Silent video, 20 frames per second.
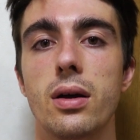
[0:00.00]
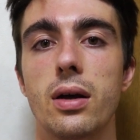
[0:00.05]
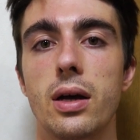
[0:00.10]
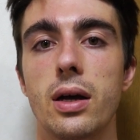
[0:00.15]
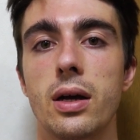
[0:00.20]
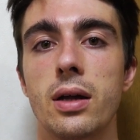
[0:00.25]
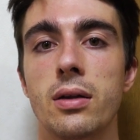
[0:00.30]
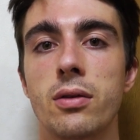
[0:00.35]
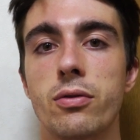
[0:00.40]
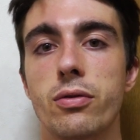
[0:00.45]

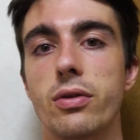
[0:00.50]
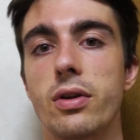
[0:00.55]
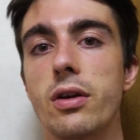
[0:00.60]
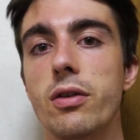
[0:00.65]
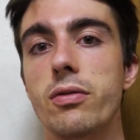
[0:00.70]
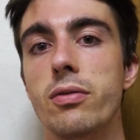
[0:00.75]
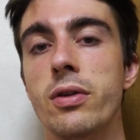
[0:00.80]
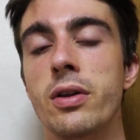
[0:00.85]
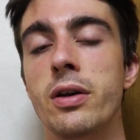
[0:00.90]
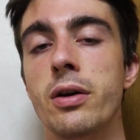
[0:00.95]
And
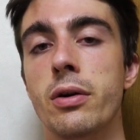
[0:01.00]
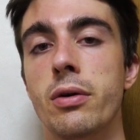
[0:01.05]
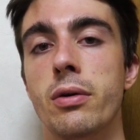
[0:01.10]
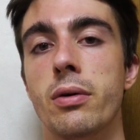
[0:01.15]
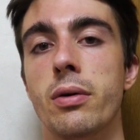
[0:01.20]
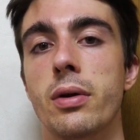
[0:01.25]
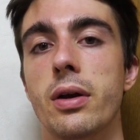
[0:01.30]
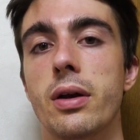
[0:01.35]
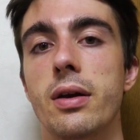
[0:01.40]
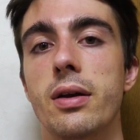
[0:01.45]
today's
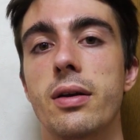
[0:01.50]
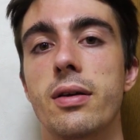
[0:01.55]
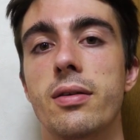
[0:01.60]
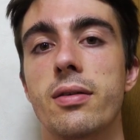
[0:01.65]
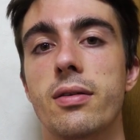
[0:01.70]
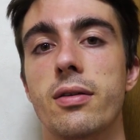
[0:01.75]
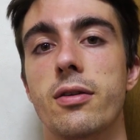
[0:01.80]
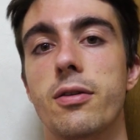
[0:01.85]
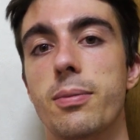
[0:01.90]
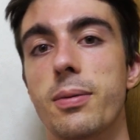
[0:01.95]
video
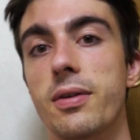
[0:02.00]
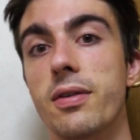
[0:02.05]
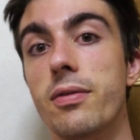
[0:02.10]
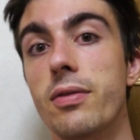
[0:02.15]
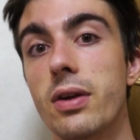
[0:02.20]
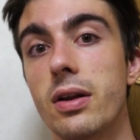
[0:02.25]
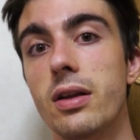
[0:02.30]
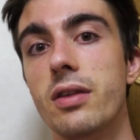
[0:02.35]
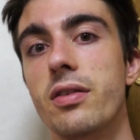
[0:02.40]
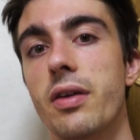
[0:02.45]
is
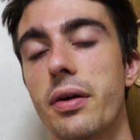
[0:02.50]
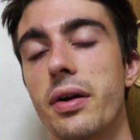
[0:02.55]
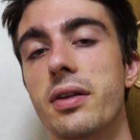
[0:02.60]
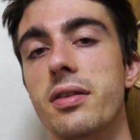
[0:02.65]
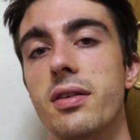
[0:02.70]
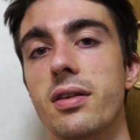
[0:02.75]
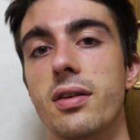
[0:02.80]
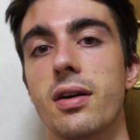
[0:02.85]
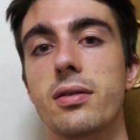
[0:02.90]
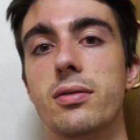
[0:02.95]
specifically
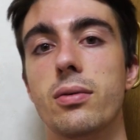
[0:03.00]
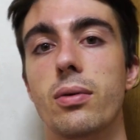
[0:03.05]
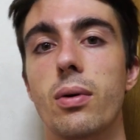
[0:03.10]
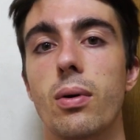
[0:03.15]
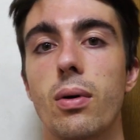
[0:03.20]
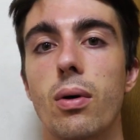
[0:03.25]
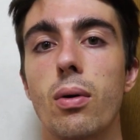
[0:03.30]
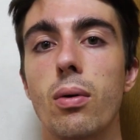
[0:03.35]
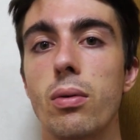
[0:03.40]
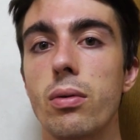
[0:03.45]
directed at
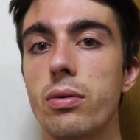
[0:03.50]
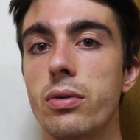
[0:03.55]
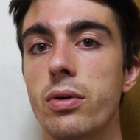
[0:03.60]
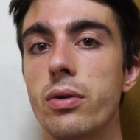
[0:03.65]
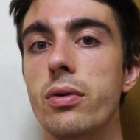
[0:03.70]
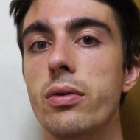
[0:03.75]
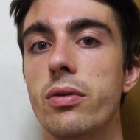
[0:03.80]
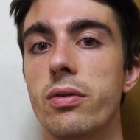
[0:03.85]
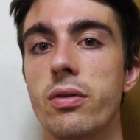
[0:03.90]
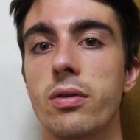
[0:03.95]
all
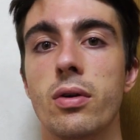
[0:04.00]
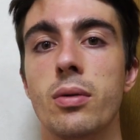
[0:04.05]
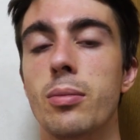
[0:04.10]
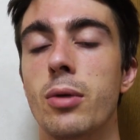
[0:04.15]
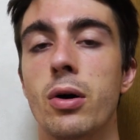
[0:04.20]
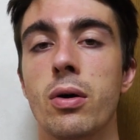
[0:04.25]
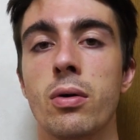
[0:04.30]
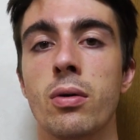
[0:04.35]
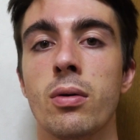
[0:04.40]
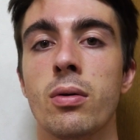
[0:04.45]
those
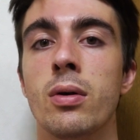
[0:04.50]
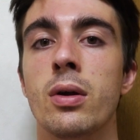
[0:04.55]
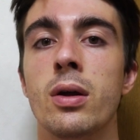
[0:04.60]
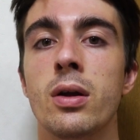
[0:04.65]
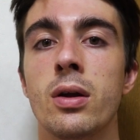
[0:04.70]
among